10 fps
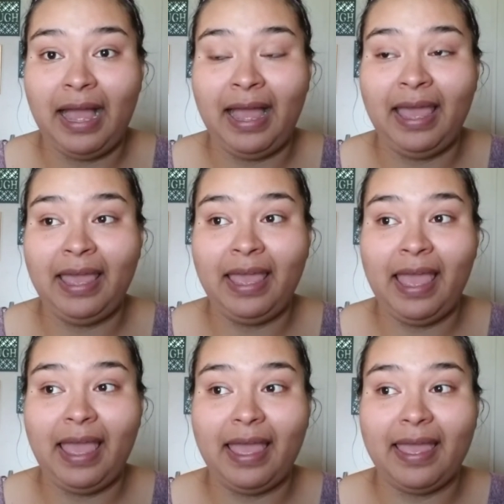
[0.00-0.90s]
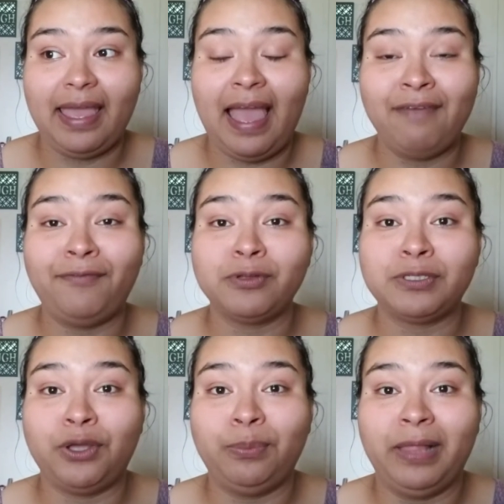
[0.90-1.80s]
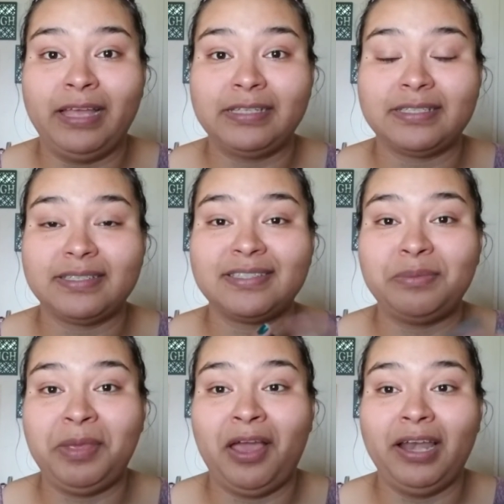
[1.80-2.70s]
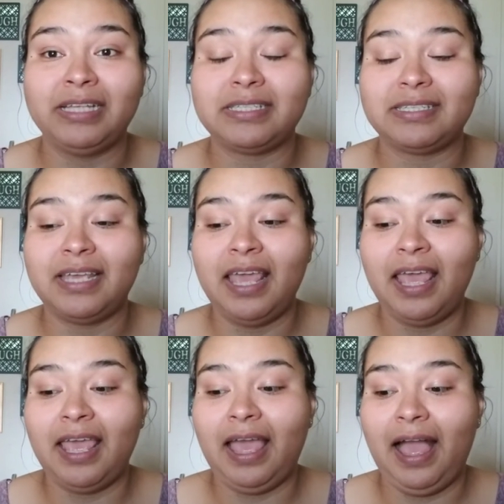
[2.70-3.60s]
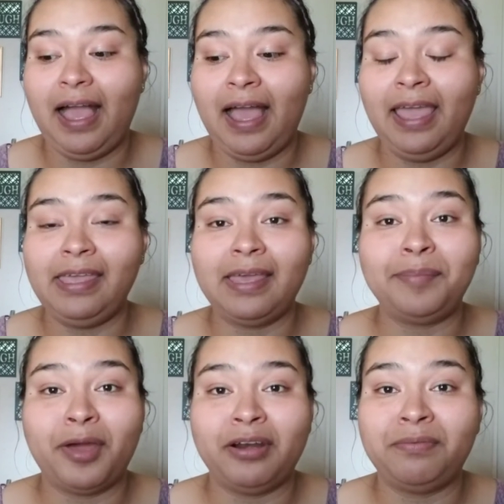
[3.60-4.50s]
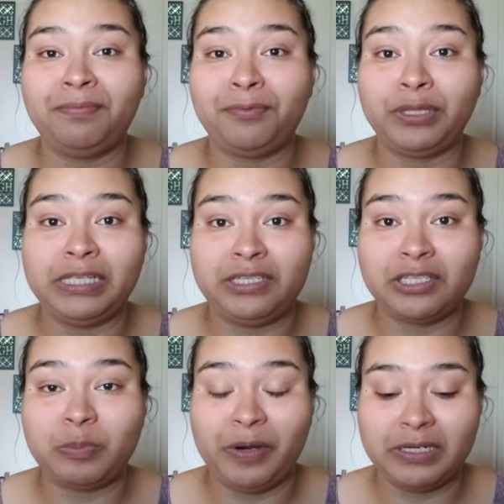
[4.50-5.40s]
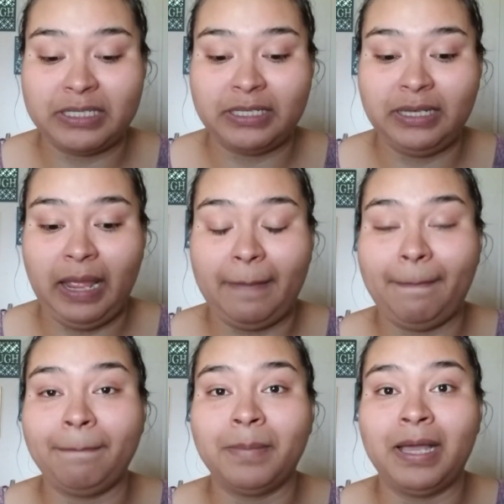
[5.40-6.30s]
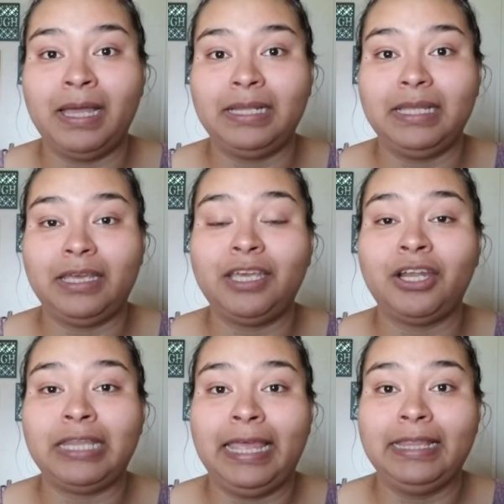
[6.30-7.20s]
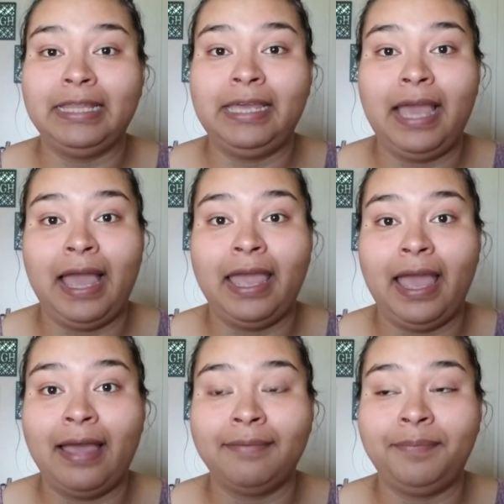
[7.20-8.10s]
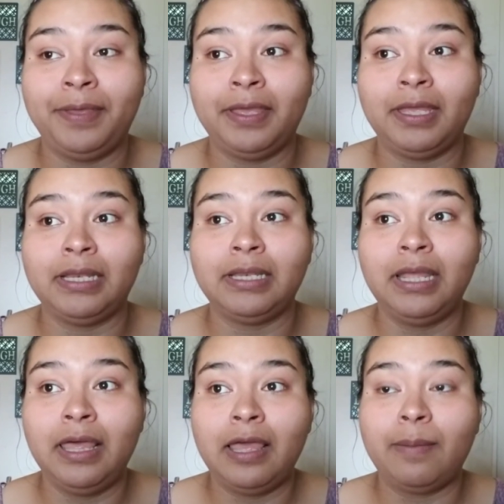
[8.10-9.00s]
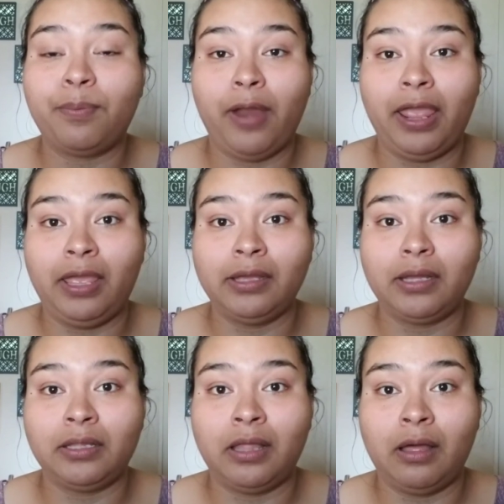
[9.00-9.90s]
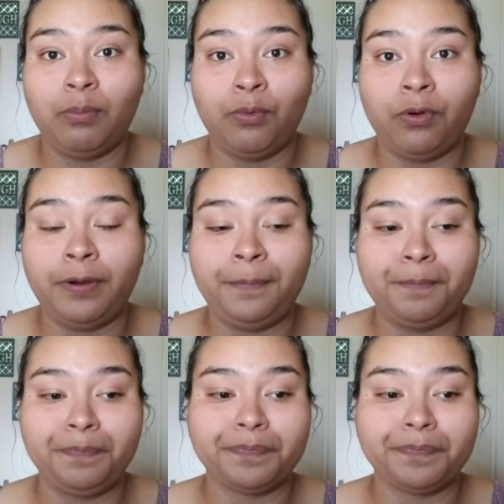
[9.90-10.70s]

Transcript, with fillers: I I feel so blessed, to be honest. I am not a religious person, but here lately I have been praying a lot more,